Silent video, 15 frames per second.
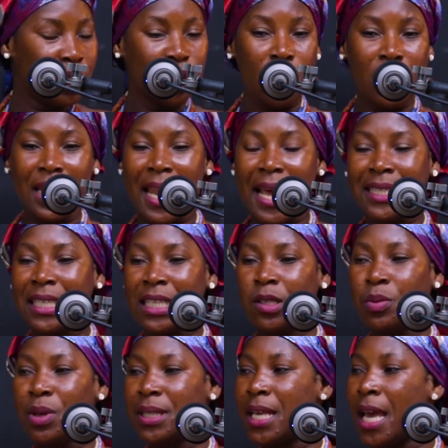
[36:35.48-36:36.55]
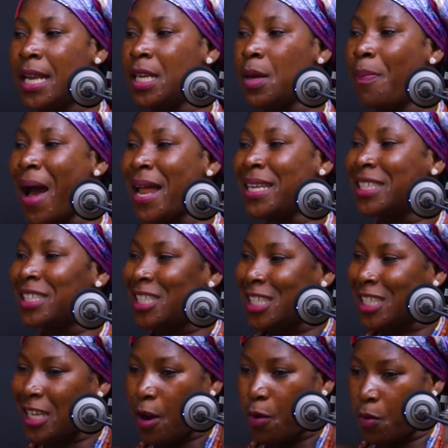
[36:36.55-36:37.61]
Don't let it be say nipa ne
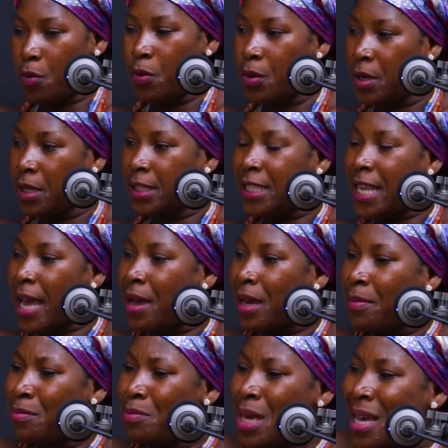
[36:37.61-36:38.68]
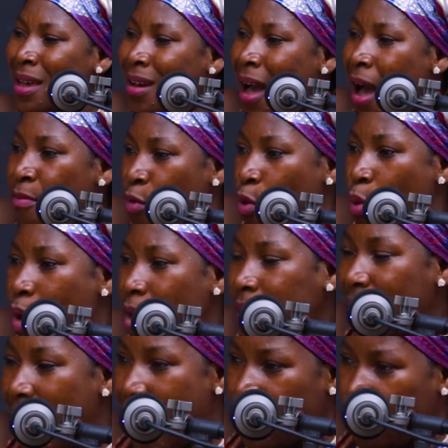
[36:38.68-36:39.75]
shell. Say become
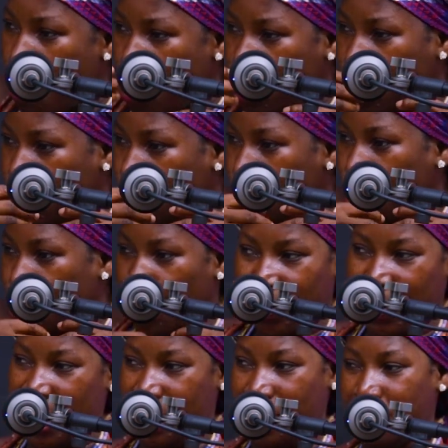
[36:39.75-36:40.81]
what I want you to be.